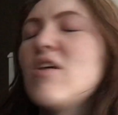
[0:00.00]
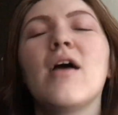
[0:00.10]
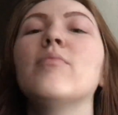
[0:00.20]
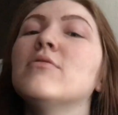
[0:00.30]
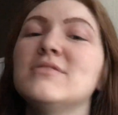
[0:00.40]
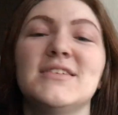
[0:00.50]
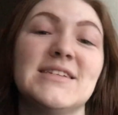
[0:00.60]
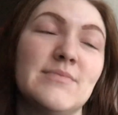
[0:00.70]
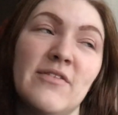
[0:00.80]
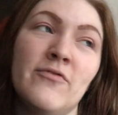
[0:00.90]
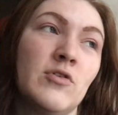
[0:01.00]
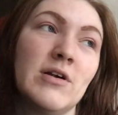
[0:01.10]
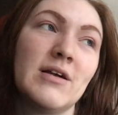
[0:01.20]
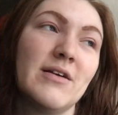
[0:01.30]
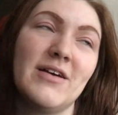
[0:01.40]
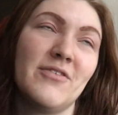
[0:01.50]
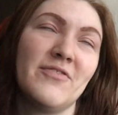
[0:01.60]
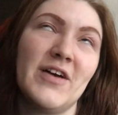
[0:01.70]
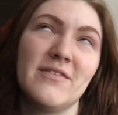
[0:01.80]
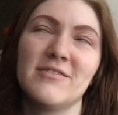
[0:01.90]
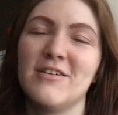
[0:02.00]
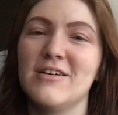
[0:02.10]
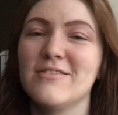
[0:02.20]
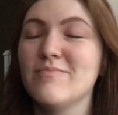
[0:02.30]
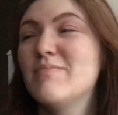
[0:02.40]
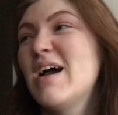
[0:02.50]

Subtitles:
I'd probably stick to my 4 out of 5 stars.